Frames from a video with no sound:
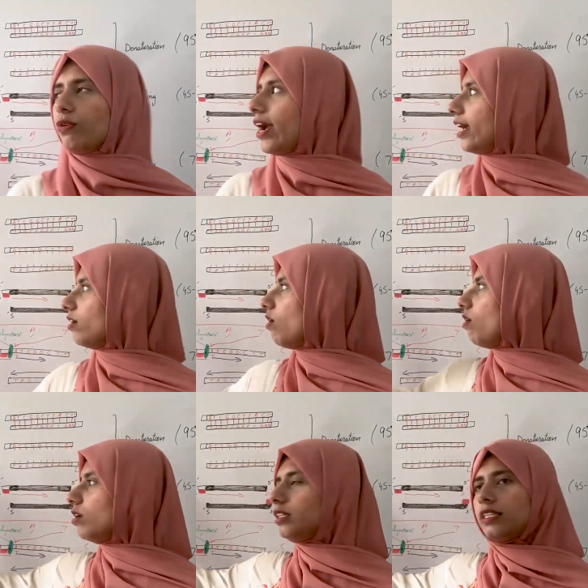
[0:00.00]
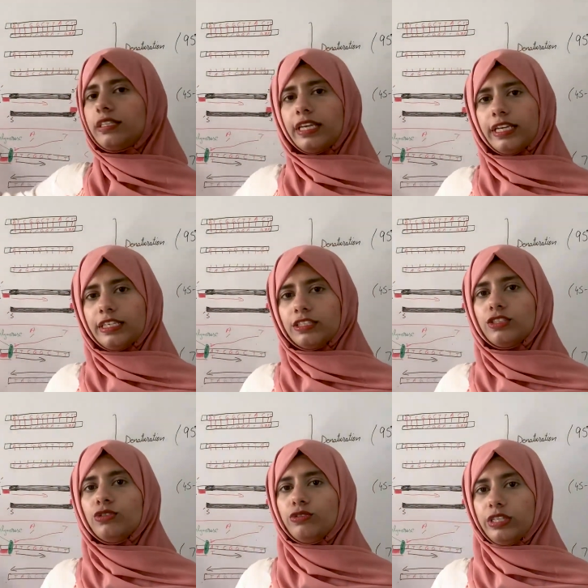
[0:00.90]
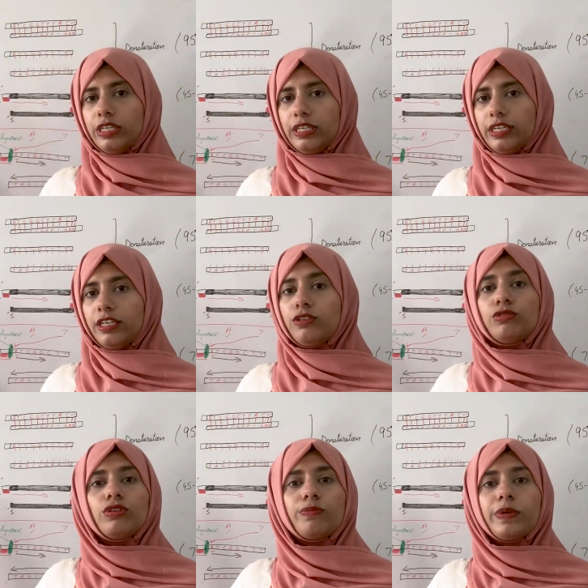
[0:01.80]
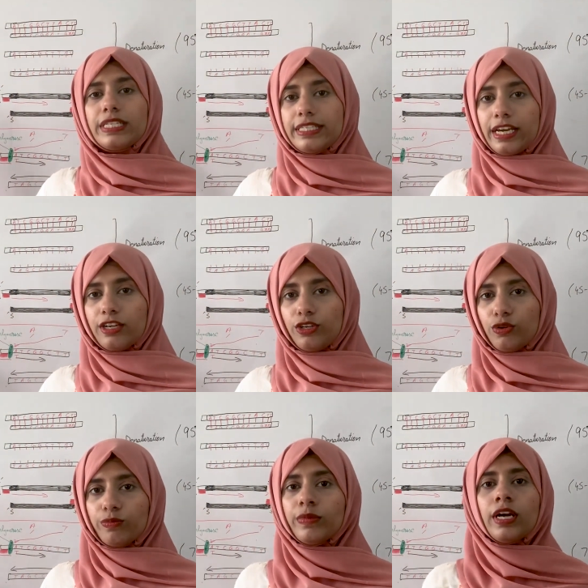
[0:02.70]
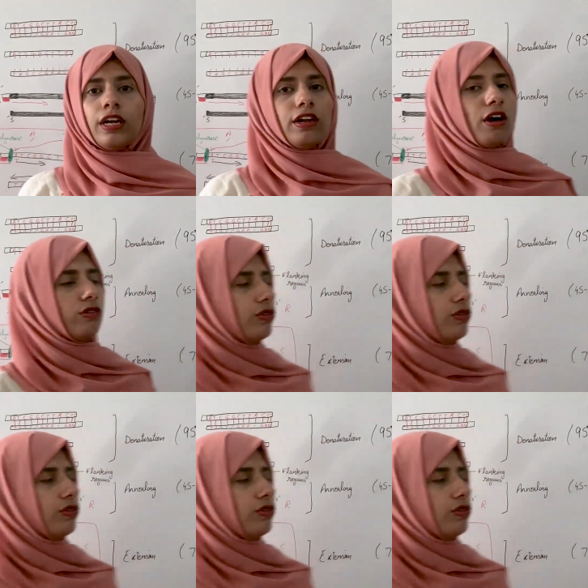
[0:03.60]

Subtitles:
you add all the things you needed into your PCR tube. Now